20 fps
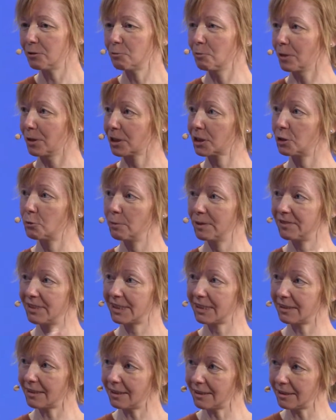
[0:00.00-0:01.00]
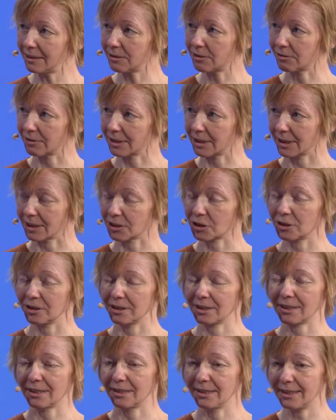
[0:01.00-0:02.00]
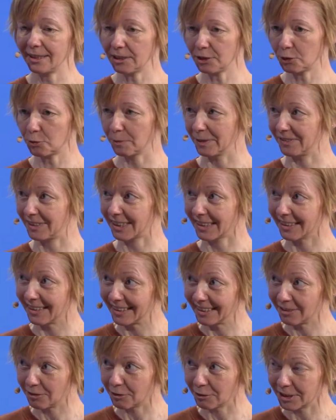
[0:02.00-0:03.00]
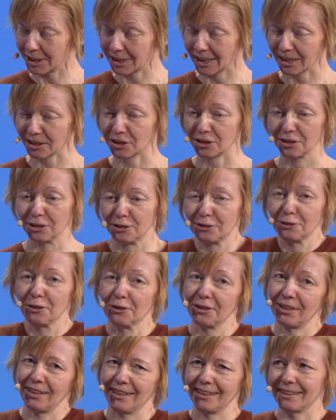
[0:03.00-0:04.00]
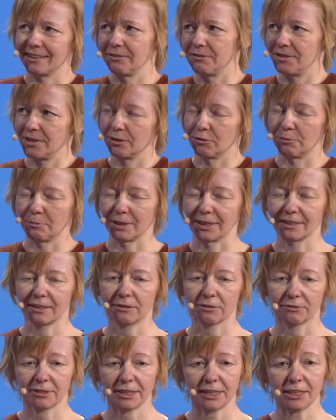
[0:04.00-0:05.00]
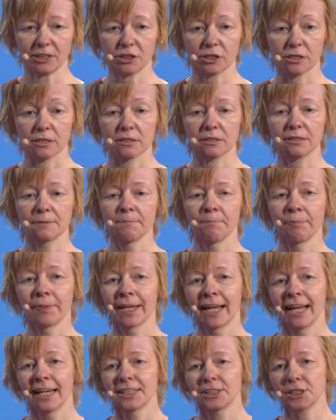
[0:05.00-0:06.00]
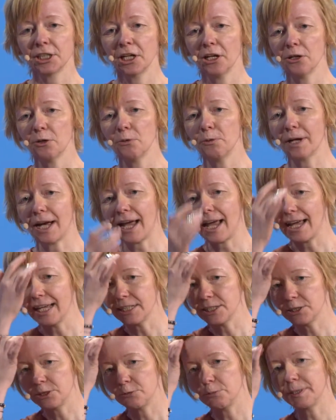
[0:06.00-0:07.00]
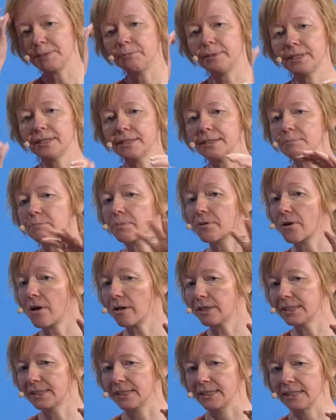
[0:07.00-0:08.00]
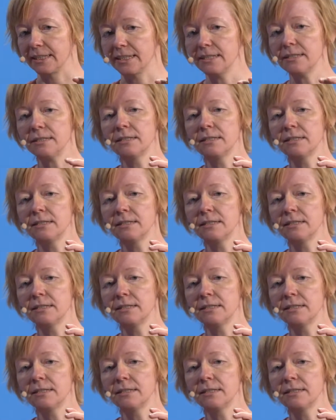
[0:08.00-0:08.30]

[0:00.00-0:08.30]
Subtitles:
works with Solana transactions and deals with Solana transactions, not like Ethereum-like transactions. So, and we build a proxy